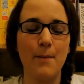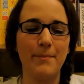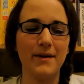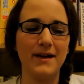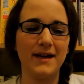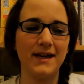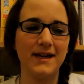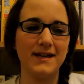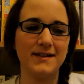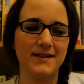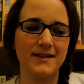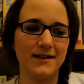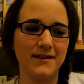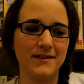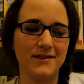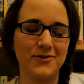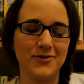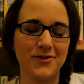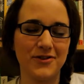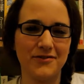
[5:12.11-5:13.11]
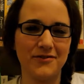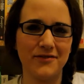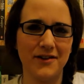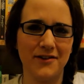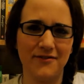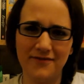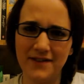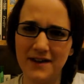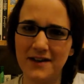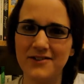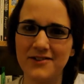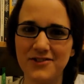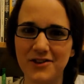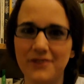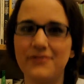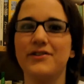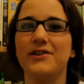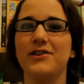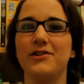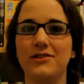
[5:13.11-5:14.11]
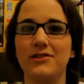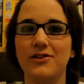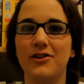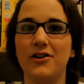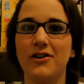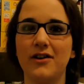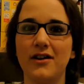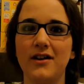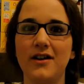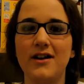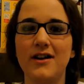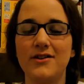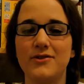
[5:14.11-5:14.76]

but he's a sort of a philosophical dog.